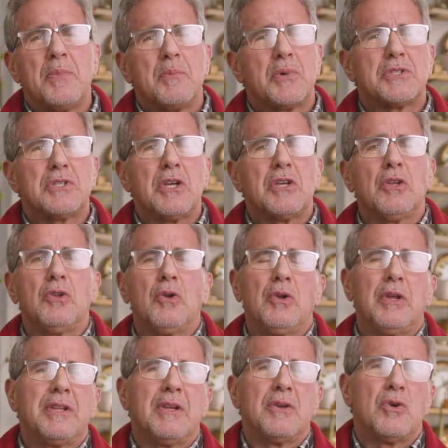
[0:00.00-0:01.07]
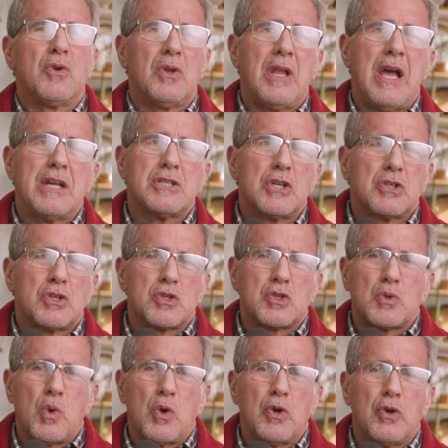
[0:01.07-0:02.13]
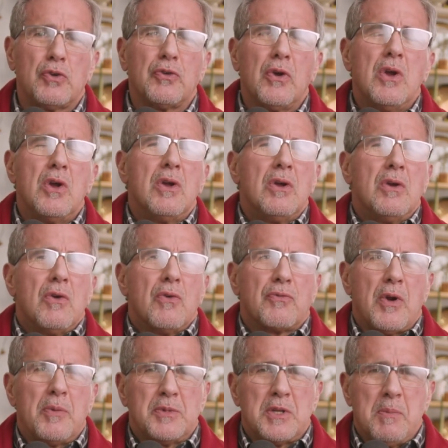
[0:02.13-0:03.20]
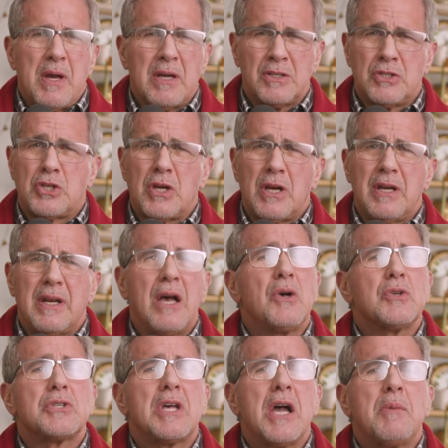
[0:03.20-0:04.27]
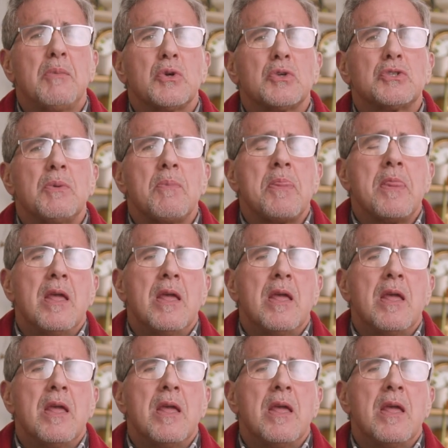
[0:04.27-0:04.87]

particularly the neurologic disorders from dementia and Alzheimer's